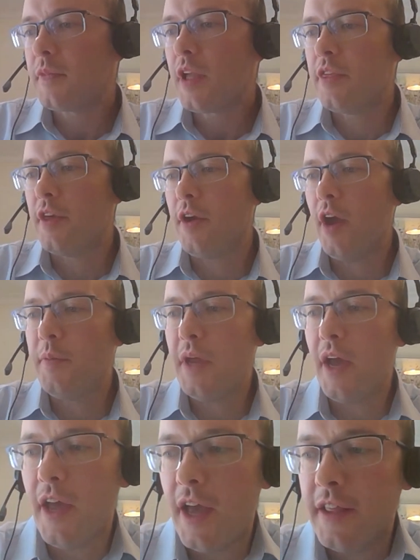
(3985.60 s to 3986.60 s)
So I mean,
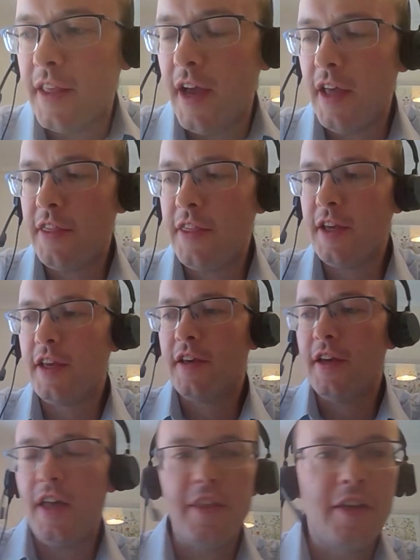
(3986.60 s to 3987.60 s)
I think
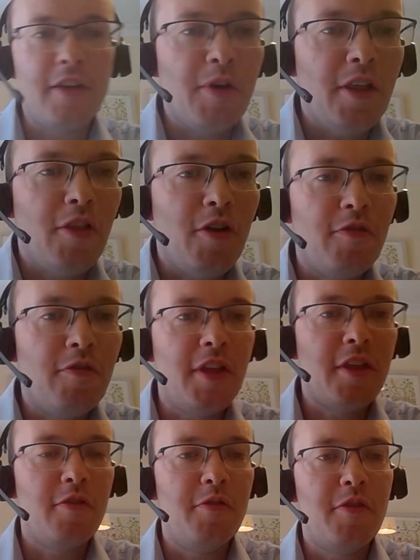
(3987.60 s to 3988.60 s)
quite a lot of
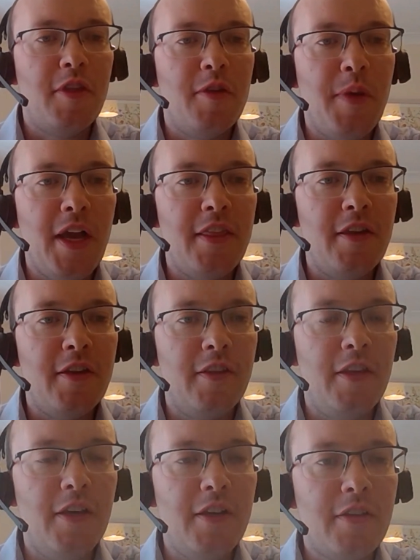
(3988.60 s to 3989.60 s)
this will depend on
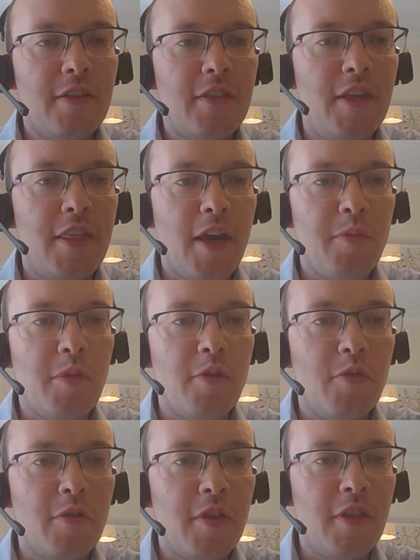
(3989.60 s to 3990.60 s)
the types of
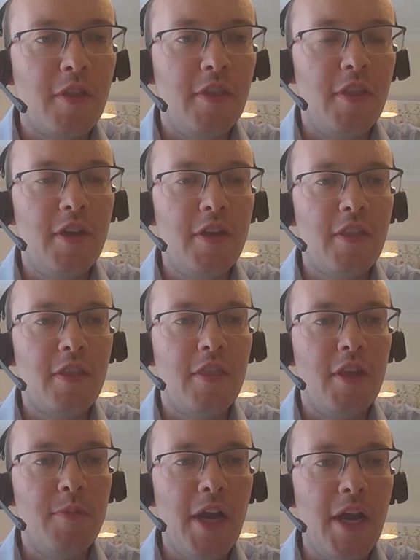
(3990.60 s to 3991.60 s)
courses and the
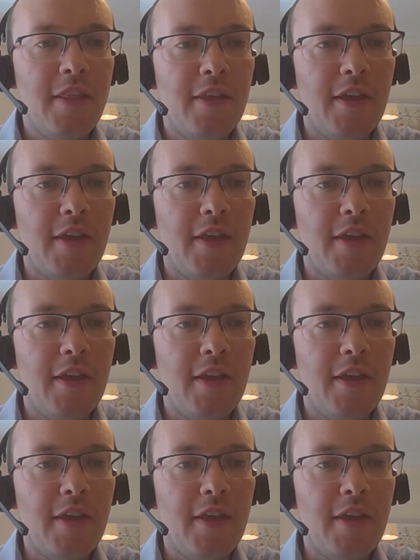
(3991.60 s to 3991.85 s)
demand.